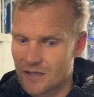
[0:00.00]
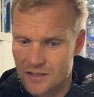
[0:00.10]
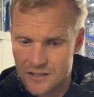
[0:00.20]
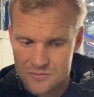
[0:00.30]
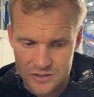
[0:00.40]

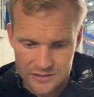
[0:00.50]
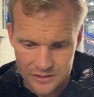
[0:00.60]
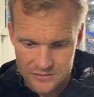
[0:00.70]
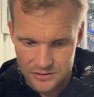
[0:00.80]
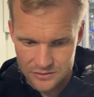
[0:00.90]
Yeah, that's what I
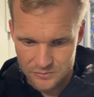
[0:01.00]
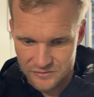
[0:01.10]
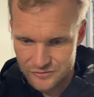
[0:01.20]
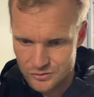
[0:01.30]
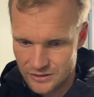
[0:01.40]
challenged the lads with
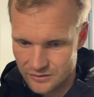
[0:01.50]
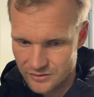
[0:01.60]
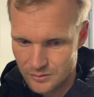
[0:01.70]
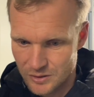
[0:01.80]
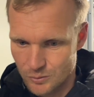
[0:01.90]
beforehand.
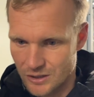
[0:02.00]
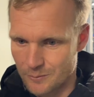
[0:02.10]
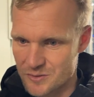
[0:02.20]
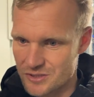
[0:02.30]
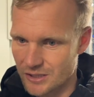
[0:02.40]
So no matter what
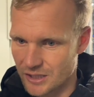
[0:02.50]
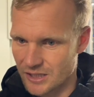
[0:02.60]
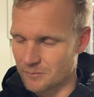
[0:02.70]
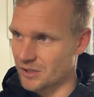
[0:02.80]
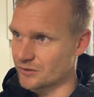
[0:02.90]
happens in the
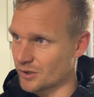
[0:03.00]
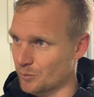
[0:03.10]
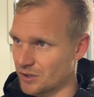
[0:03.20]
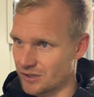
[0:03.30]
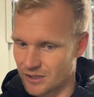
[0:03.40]
game, can you
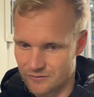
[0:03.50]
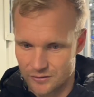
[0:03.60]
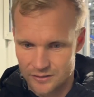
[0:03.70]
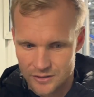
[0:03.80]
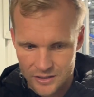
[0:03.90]
come in at the end
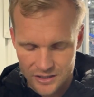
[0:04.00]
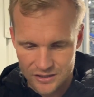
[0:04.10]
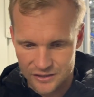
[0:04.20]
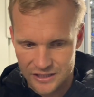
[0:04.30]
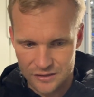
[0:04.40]
of it, you
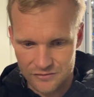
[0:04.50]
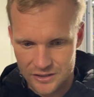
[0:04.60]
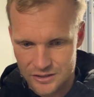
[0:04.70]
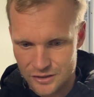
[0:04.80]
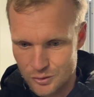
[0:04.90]
know, at the end of
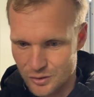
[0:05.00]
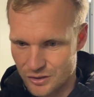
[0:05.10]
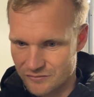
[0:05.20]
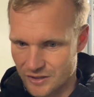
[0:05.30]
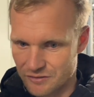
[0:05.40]
it, and know that
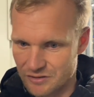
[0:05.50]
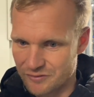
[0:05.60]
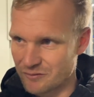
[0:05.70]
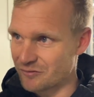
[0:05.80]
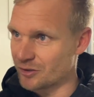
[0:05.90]
you've done
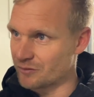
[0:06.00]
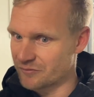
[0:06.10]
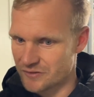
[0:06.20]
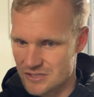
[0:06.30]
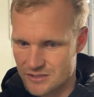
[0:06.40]
everything for
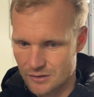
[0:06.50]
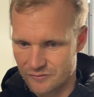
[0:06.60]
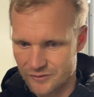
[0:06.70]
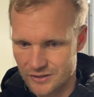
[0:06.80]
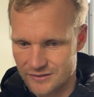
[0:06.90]
yourself,
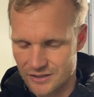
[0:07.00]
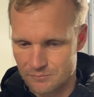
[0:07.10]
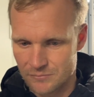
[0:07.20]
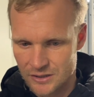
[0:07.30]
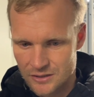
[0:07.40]
for the
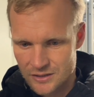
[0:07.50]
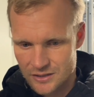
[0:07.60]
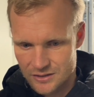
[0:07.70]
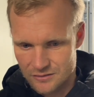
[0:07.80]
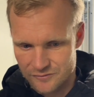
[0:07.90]
team,
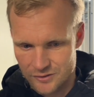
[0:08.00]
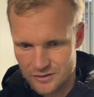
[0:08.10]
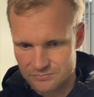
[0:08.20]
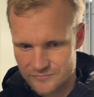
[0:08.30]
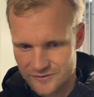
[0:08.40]
you know, for
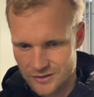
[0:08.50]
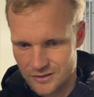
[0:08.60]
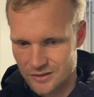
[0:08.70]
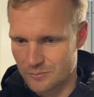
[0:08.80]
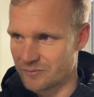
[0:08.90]
the
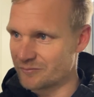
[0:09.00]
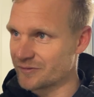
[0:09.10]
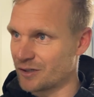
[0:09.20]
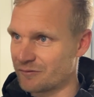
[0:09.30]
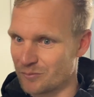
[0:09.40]
club,
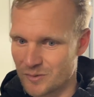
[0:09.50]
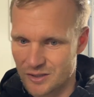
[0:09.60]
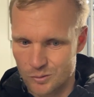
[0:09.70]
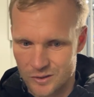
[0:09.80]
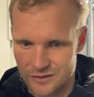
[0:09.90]
you know, from
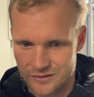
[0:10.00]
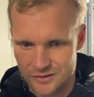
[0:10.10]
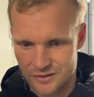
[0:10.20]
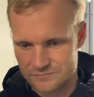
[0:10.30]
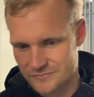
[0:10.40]
minute one
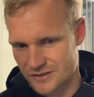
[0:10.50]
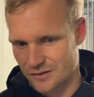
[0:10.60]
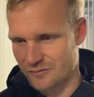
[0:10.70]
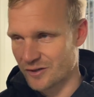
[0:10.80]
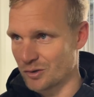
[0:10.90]
to, you know,
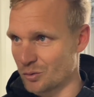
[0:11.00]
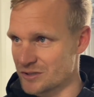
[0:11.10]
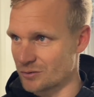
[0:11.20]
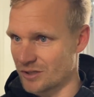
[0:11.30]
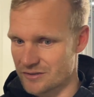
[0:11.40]
the final
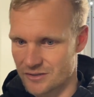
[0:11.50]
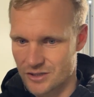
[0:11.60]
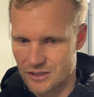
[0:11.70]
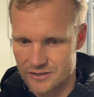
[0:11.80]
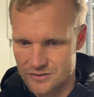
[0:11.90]
whistle. That's the
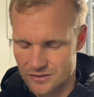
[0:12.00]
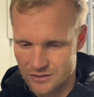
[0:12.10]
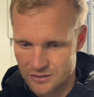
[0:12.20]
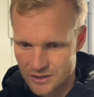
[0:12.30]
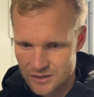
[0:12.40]
challenge
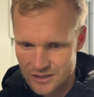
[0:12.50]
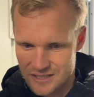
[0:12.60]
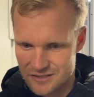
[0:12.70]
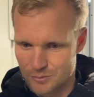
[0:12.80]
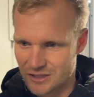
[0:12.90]
that
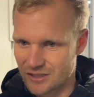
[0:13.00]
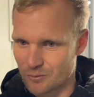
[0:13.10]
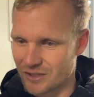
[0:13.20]
has to be in there.